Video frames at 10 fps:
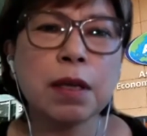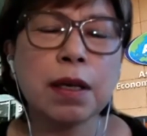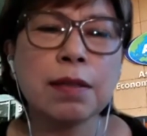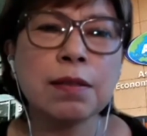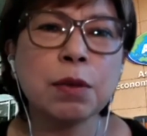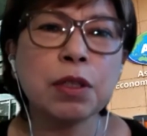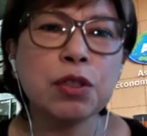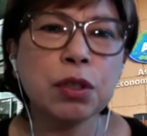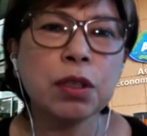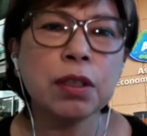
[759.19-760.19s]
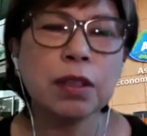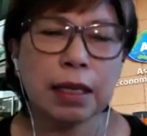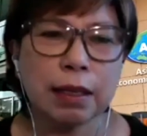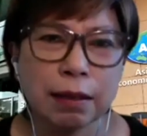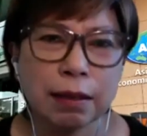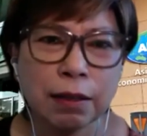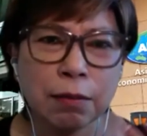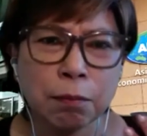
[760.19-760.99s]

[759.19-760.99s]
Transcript: it's to ensure that the